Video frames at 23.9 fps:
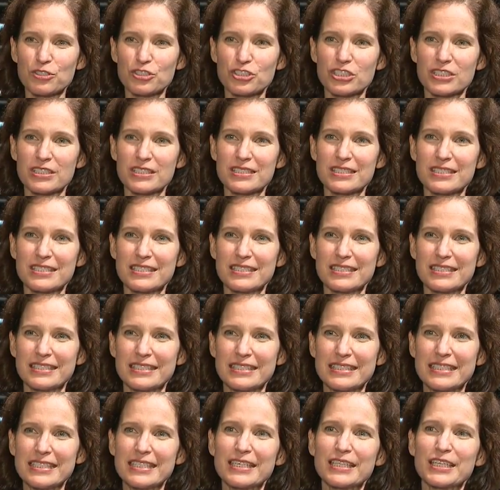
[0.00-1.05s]
she's
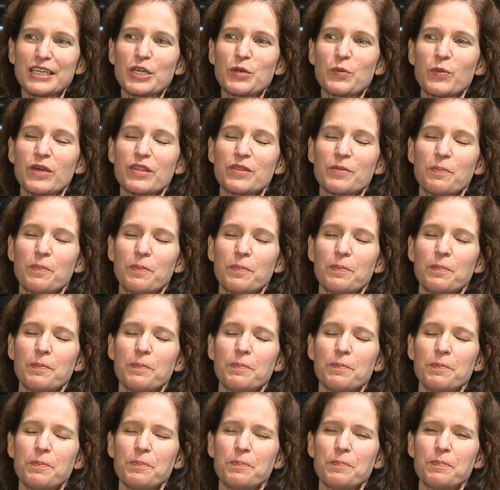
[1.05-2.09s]
dealing with
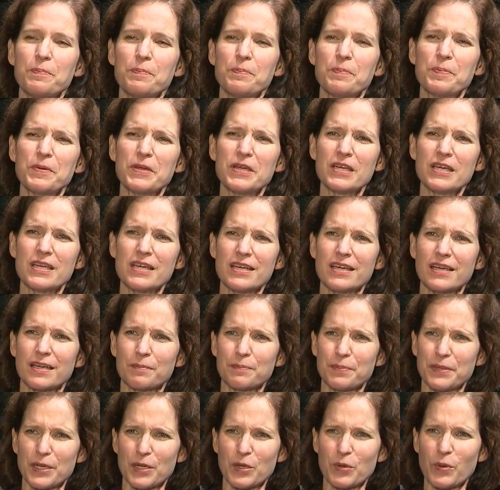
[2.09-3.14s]

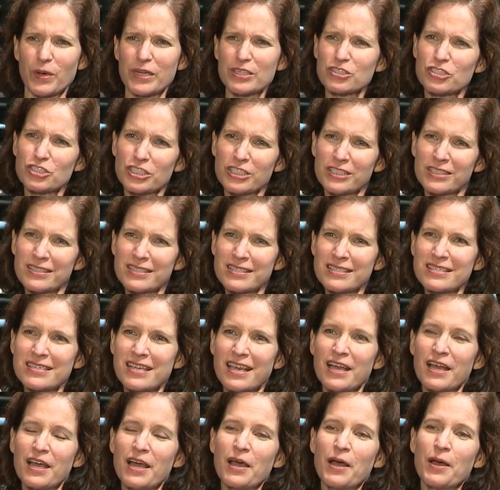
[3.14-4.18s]
big, big questions
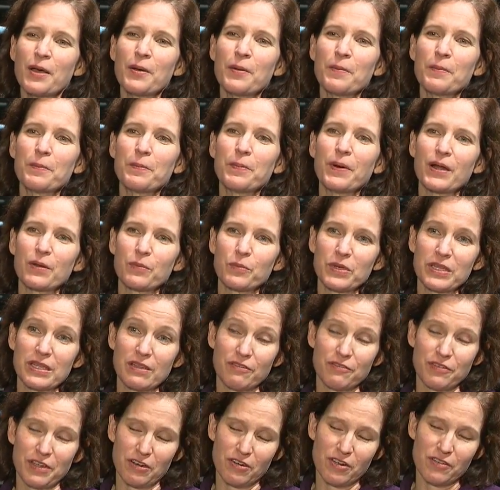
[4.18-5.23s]
but in
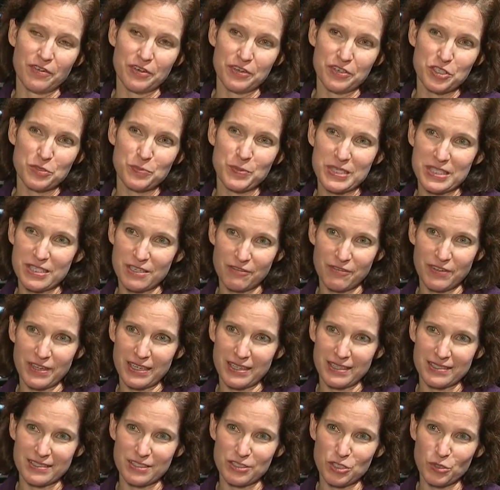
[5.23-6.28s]
a very, very
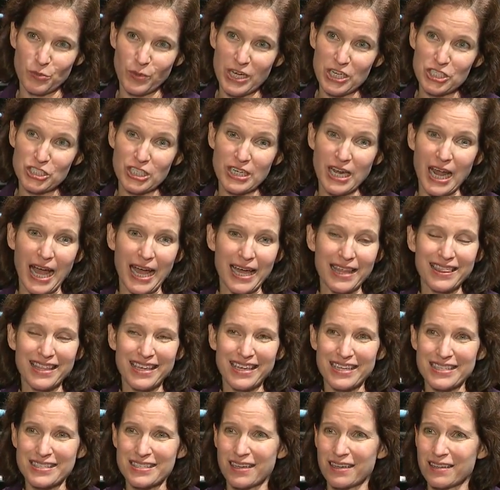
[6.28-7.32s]
specific situation, I
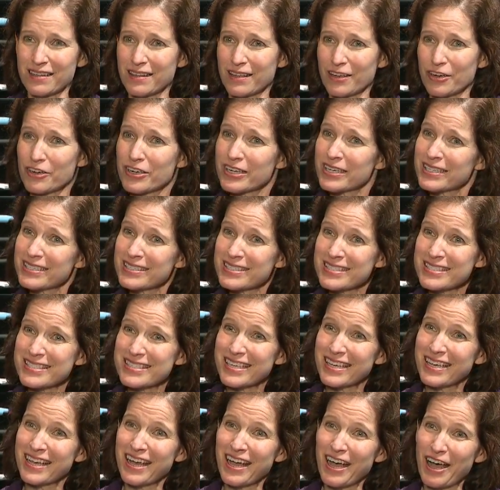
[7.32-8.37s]
think it's hilarious.
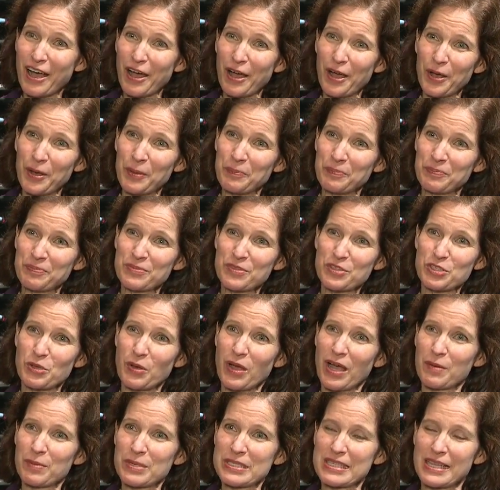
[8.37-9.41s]
Yeah. Um, so
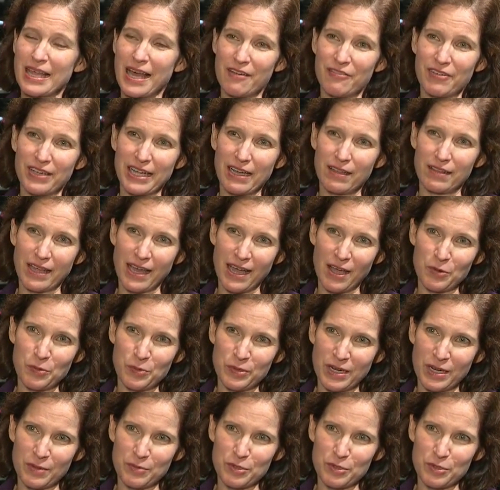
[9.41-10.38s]
I was laughing out loud when I